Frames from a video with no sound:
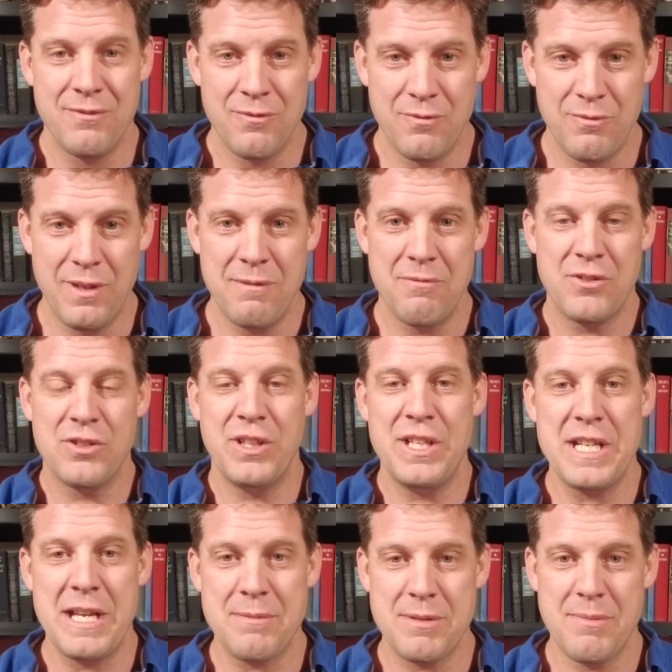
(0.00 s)
We
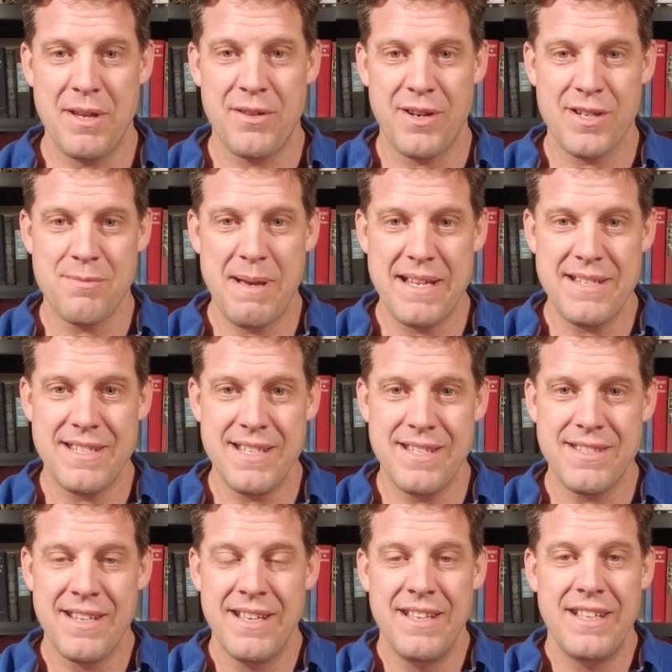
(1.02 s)
cleaned up some other
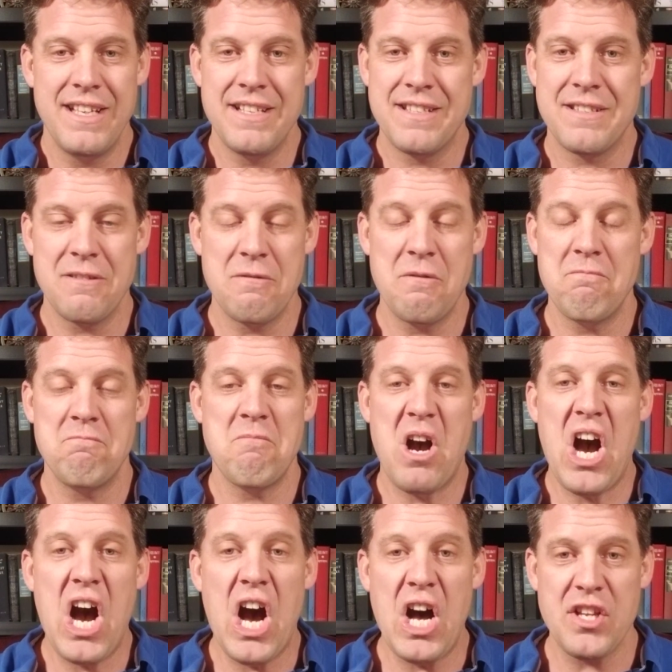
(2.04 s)
expenses. It's
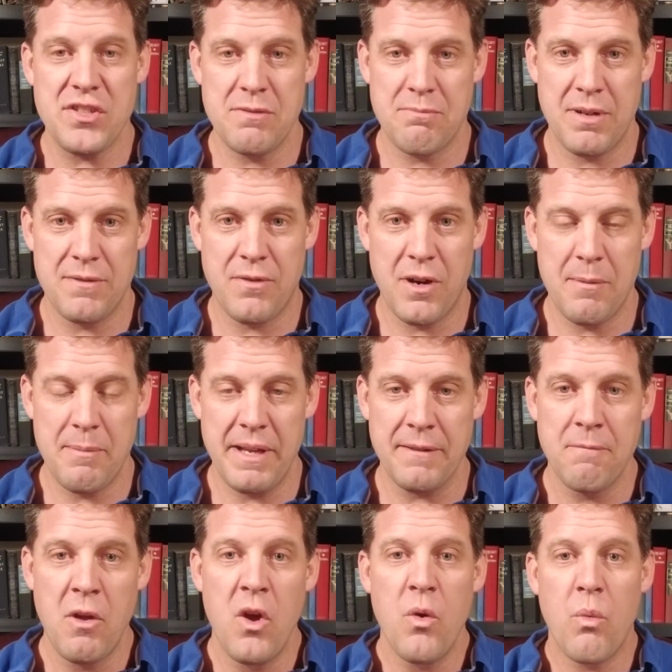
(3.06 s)
awesome
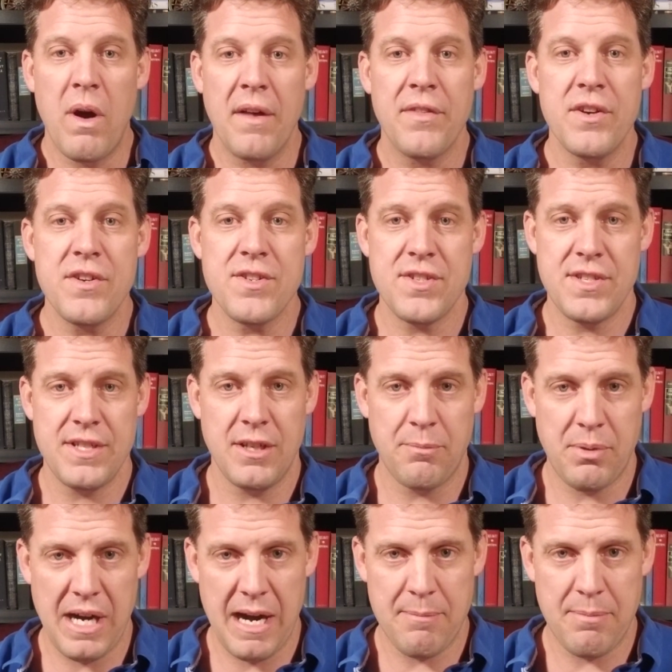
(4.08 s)
performing, while there's still
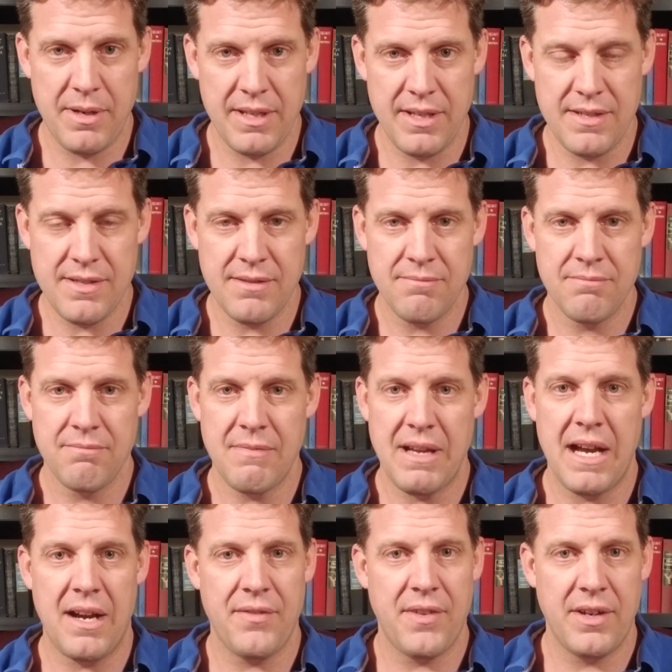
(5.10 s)
properties
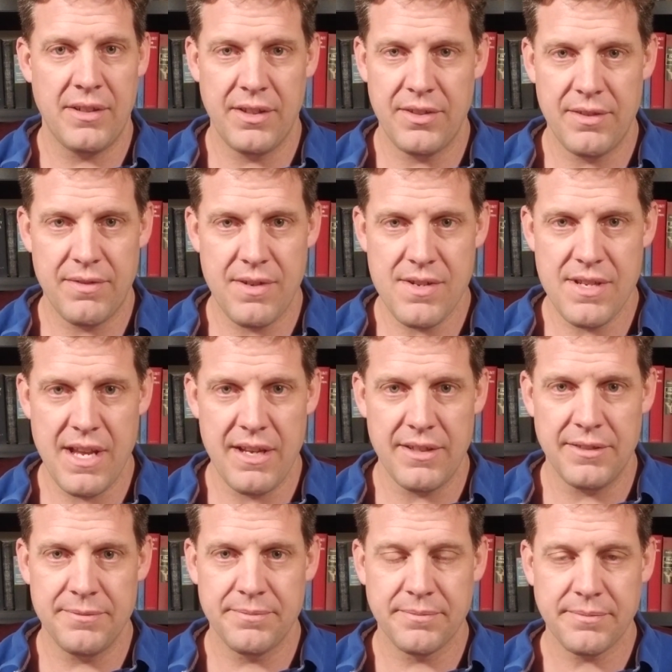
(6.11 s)
out there listed for
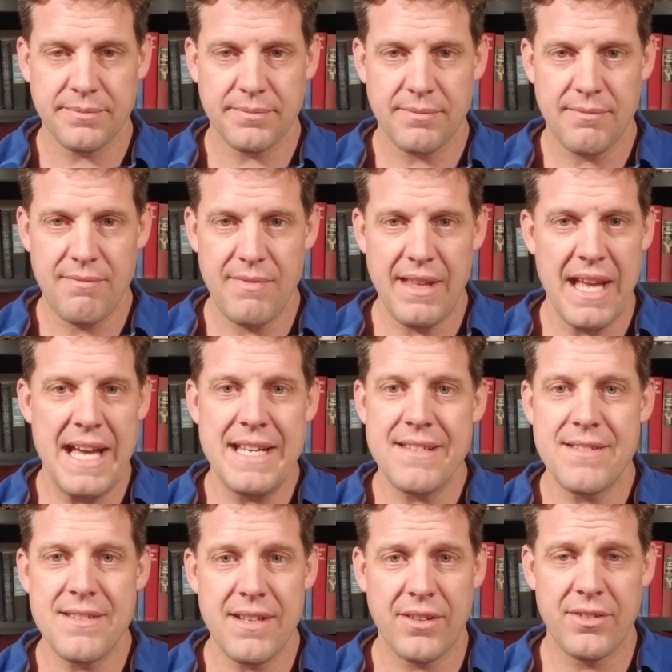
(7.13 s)
sale at a
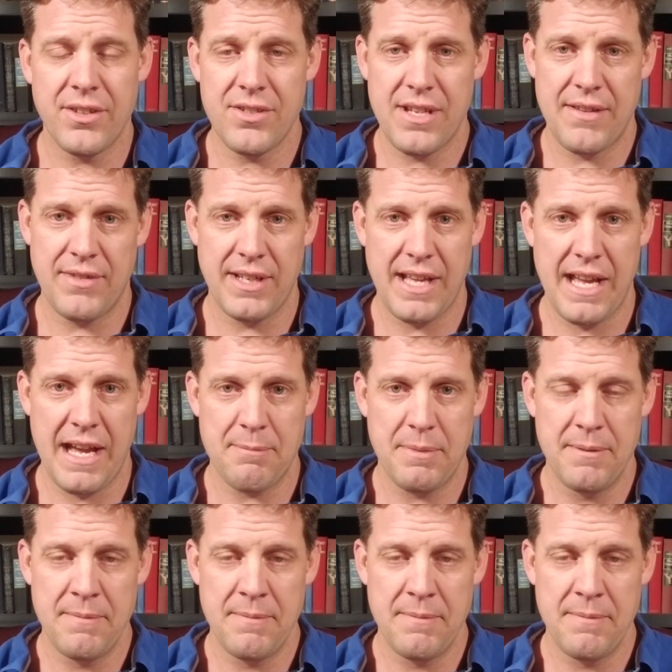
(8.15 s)
6 or 7 cap.